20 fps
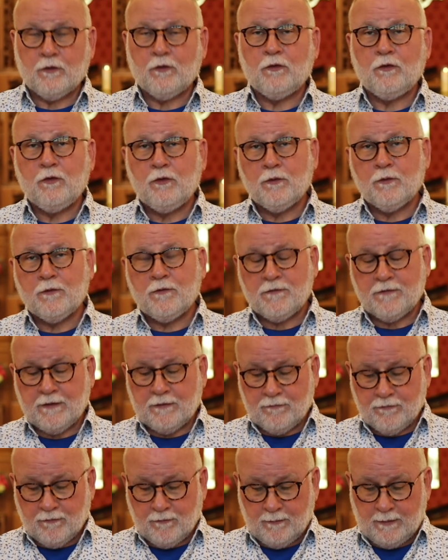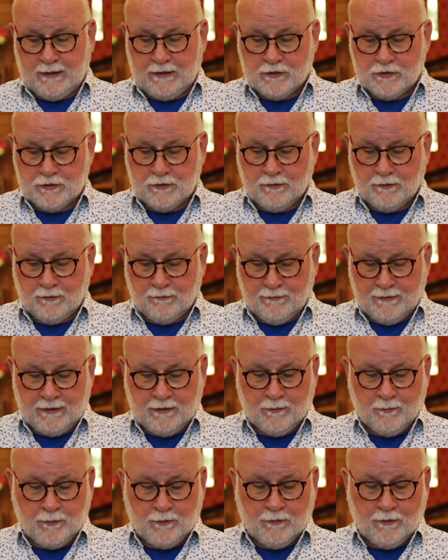the newest information
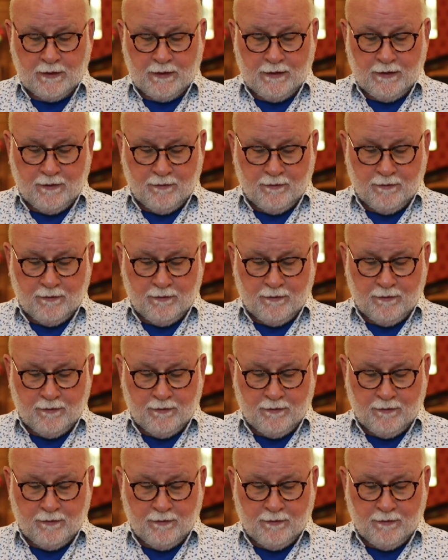available